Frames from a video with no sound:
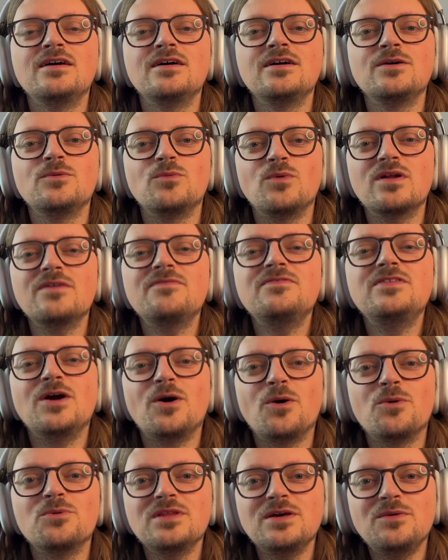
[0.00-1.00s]
What if the
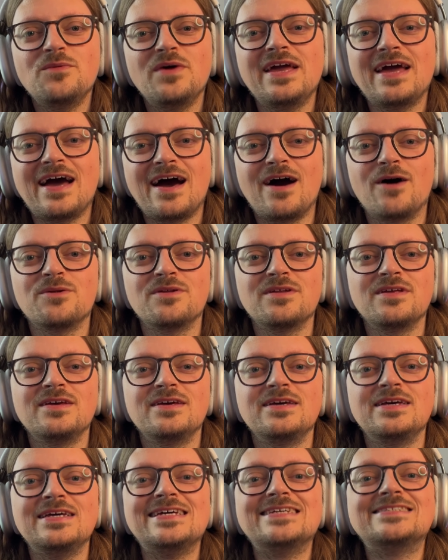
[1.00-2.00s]
only way out
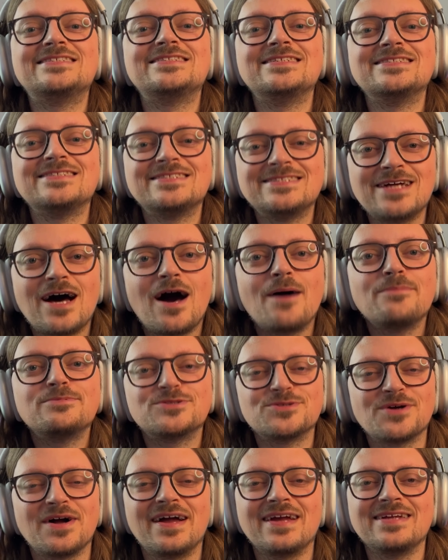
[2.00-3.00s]
is to stop
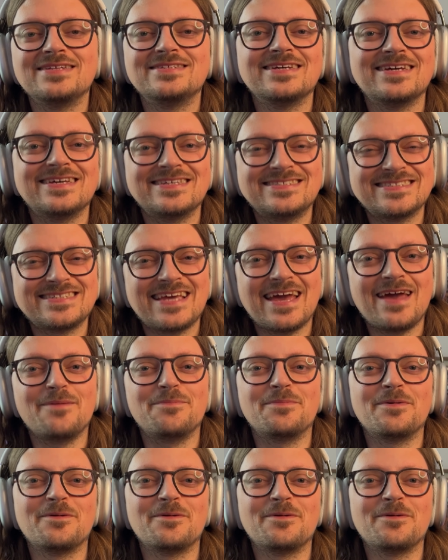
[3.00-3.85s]
trying to escape?